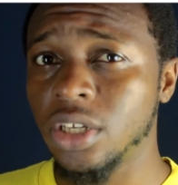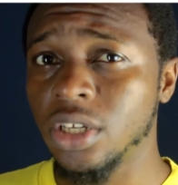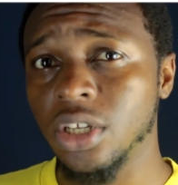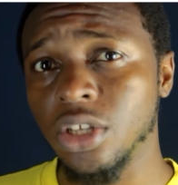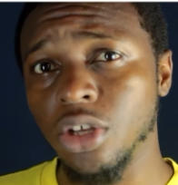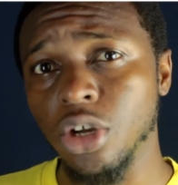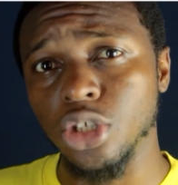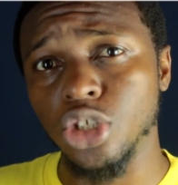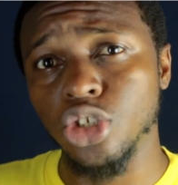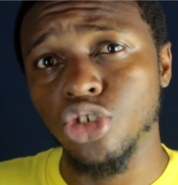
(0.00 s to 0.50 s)

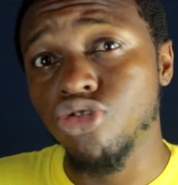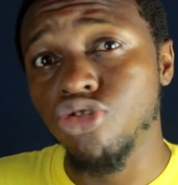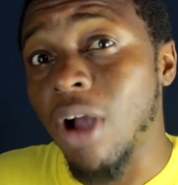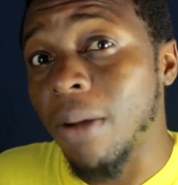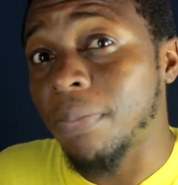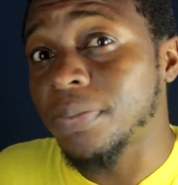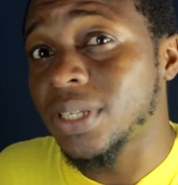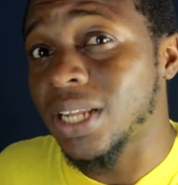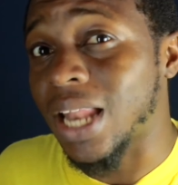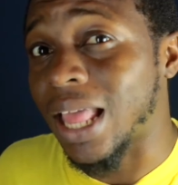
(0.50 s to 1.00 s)
You're
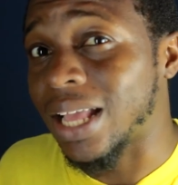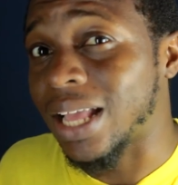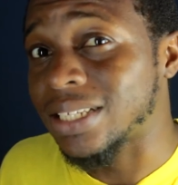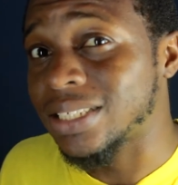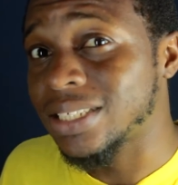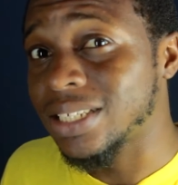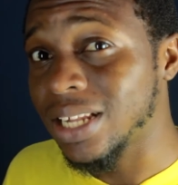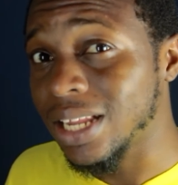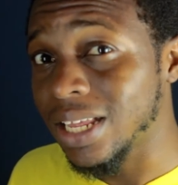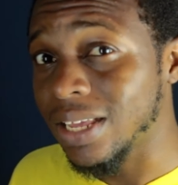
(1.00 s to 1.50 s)
trapped like a
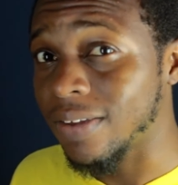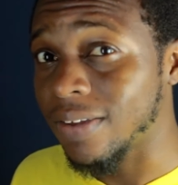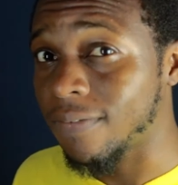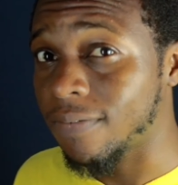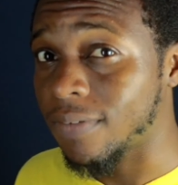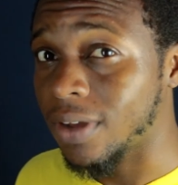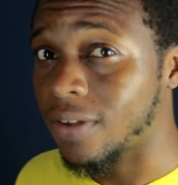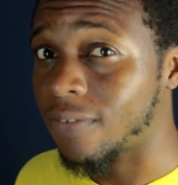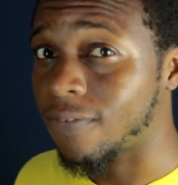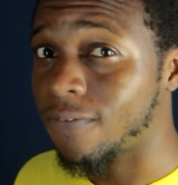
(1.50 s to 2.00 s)
slave
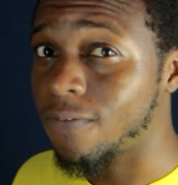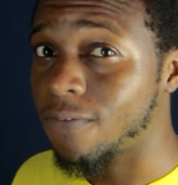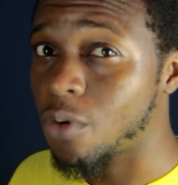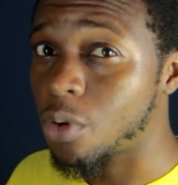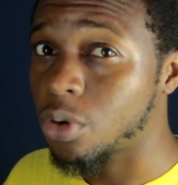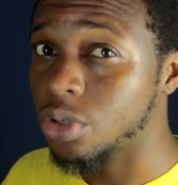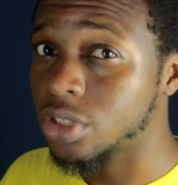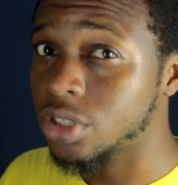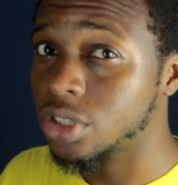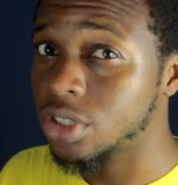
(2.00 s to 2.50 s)
and
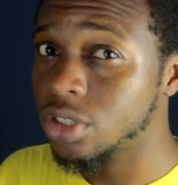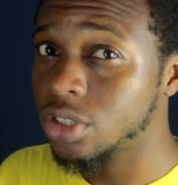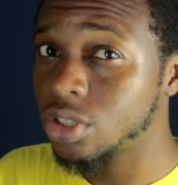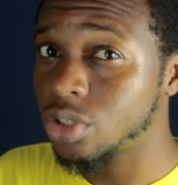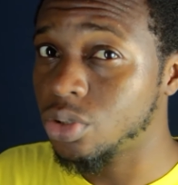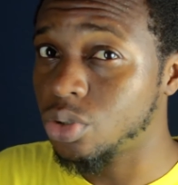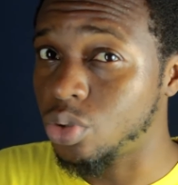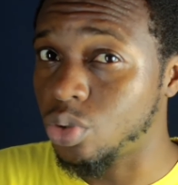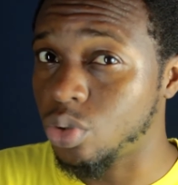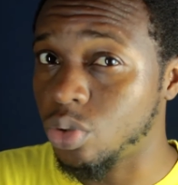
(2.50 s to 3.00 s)
forced to
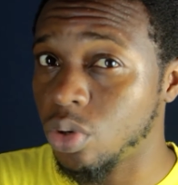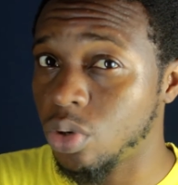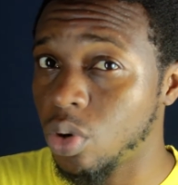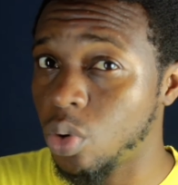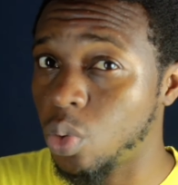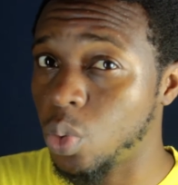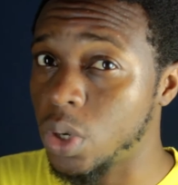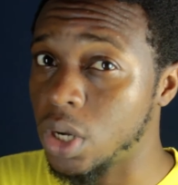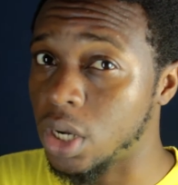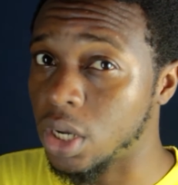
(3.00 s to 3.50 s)
do
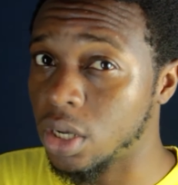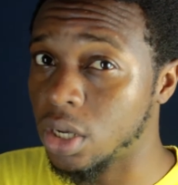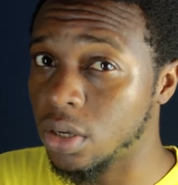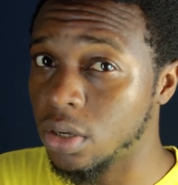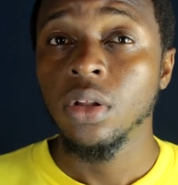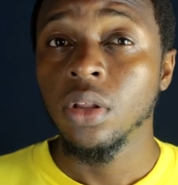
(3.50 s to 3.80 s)
work.